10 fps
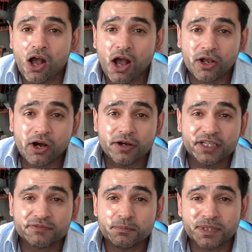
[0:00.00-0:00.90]
I can't
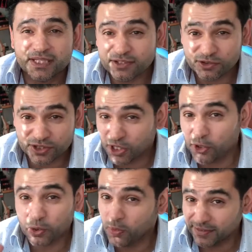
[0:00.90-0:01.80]
even begin to tell
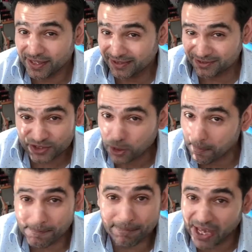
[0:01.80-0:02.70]
you why that is such a
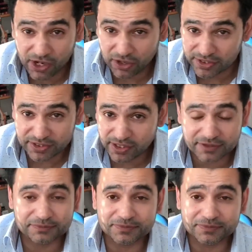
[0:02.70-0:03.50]
bad idea.